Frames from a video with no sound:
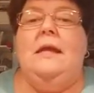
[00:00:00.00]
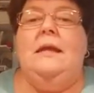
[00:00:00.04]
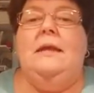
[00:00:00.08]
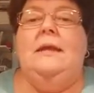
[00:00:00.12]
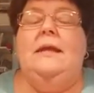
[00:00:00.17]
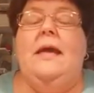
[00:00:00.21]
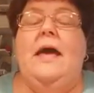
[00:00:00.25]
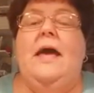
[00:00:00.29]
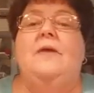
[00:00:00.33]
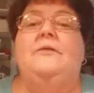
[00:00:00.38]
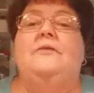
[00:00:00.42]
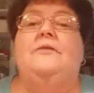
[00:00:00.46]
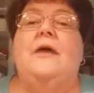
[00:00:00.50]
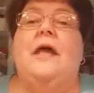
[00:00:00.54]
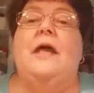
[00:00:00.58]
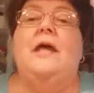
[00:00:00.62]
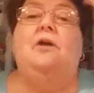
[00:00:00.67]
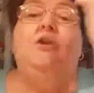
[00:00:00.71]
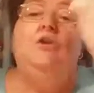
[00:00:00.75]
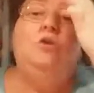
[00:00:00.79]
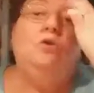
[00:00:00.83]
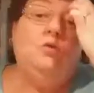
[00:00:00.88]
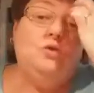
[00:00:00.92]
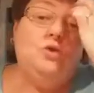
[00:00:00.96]
Yes,
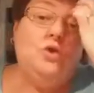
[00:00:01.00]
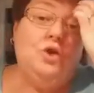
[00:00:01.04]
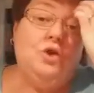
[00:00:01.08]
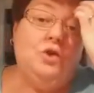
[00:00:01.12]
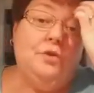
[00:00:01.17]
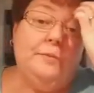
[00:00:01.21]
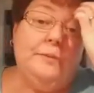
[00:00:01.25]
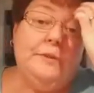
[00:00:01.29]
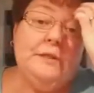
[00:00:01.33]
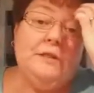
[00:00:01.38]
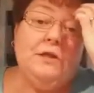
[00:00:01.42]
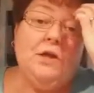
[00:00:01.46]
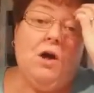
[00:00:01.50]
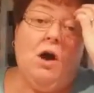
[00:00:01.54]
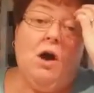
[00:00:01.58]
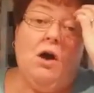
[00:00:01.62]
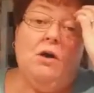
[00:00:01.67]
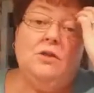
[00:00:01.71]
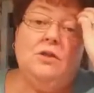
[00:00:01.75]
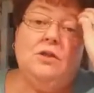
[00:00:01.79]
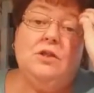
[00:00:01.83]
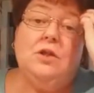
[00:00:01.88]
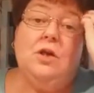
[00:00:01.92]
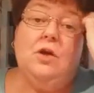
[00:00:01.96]
and YouTube is
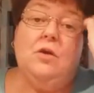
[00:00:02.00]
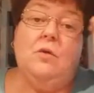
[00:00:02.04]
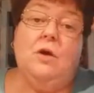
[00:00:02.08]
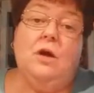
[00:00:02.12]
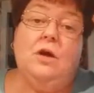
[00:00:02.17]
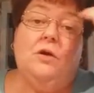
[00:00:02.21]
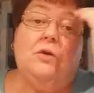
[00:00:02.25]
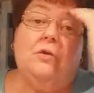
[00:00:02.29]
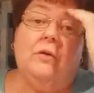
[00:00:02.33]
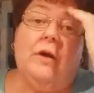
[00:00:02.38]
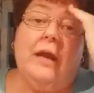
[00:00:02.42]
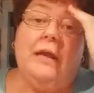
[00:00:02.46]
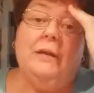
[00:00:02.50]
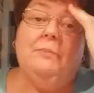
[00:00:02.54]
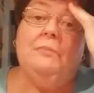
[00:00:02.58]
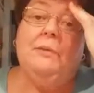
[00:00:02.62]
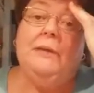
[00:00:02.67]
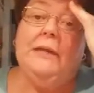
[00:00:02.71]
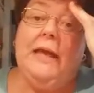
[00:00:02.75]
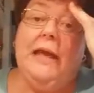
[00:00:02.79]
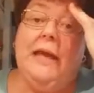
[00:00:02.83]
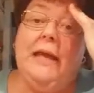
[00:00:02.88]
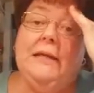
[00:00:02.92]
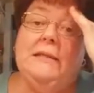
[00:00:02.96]
also a great
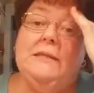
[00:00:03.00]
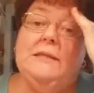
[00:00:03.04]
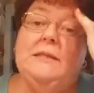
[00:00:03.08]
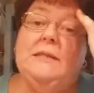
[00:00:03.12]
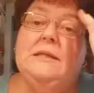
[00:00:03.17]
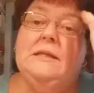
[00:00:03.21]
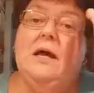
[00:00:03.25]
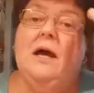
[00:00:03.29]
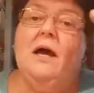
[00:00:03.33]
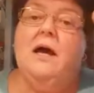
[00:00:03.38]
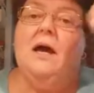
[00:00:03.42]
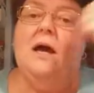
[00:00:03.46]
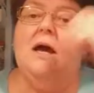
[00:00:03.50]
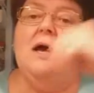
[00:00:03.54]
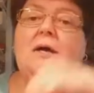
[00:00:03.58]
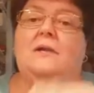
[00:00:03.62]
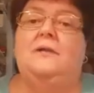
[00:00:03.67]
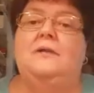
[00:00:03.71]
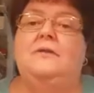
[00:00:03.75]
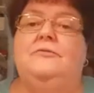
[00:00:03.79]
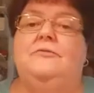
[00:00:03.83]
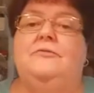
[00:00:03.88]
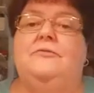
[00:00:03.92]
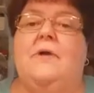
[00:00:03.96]
place
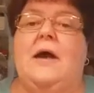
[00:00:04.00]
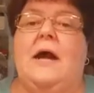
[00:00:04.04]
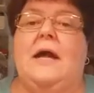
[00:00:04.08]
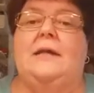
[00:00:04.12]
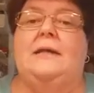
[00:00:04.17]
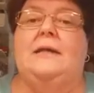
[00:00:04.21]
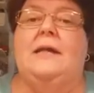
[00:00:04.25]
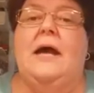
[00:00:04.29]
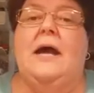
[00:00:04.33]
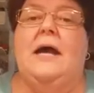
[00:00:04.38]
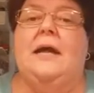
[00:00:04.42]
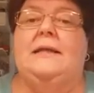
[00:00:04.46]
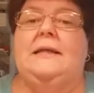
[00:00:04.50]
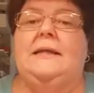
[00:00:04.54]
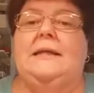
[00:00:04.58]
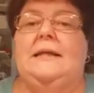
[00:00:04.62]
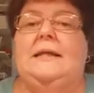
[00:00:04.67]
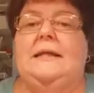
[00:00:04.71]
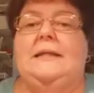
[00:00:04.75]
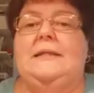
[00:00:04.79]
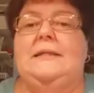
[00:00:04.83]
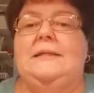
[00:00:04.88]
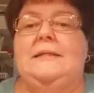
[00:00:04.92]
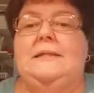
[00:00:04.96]
to find
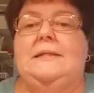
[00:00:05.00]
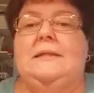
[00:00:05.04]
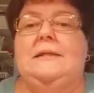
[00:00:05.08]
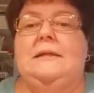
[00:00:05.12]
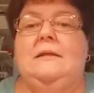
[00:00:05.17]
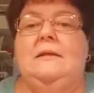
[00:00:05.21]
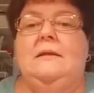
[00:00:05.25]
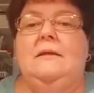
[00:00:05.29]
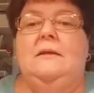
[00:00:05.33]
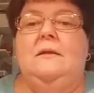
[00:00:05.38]
ideas.